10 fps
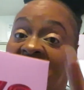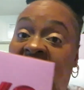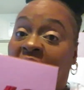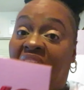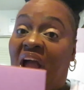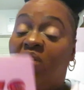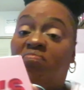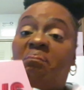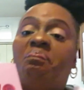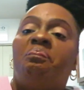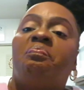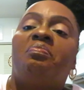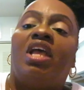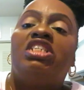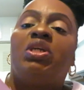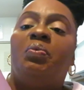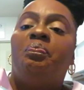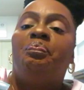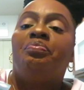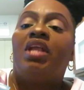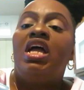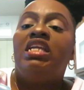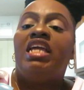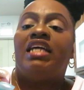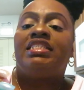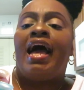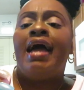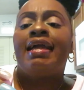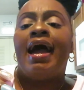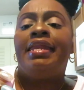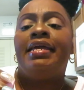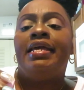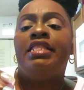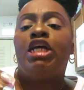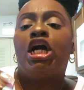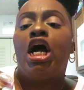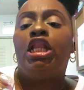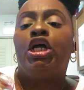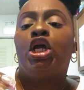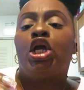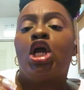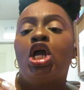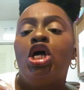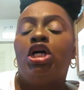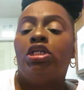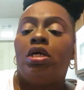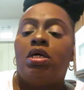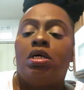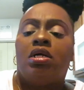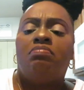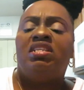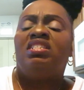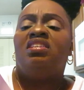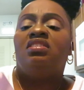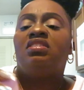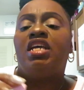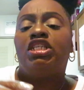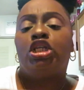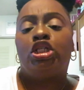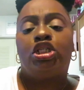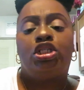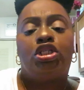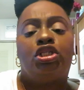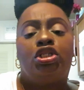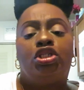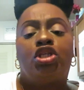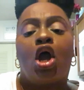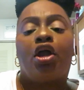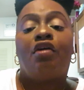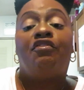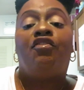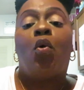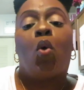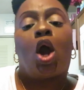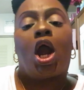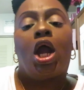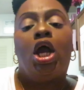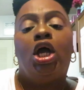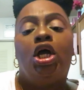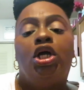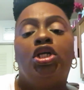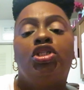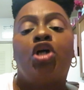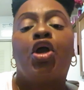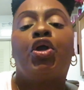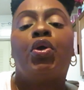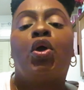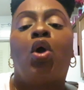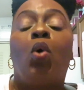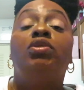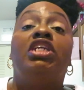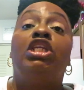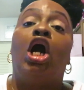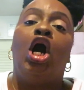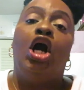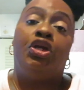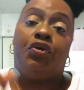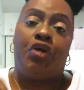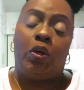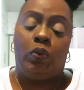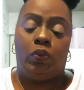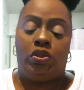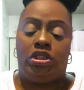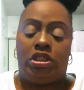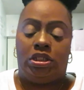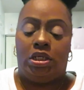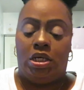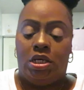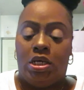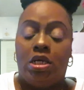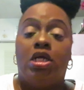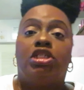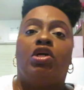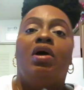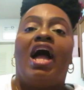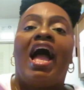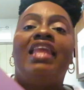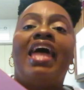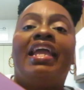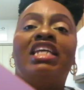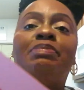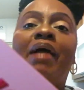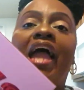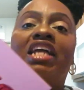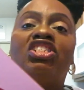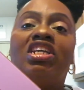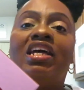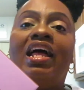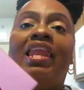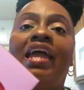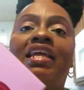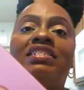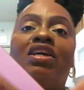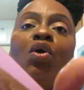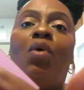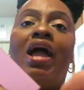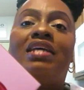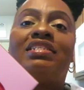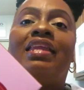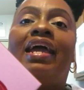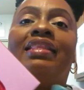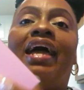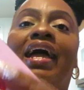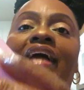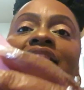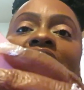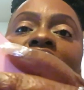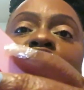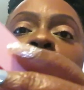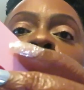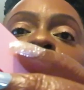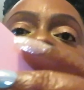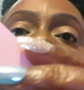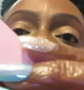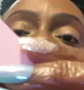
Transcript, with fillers: anyway y'all so yes i got it in the color uh let me see it says dark four darker golden undertones so i like his packaging i like his os i like that i think that's so pretty